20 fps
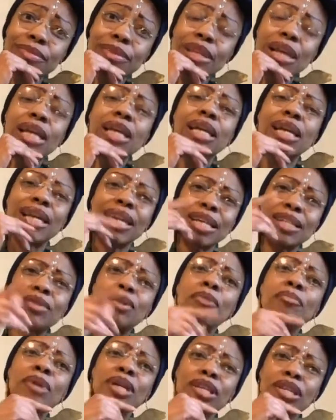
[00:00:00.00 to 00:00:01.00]
Yeah, that's
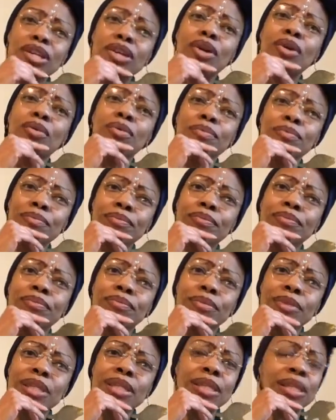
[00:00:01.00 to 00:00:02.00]
going to make you go,
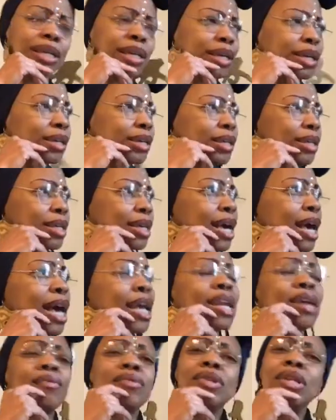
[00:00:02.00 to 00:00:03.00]
It's like, I
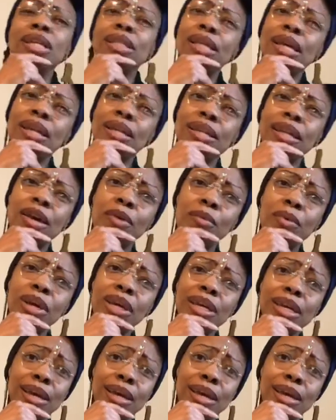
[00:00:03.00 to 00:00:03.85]
never looked at it that way.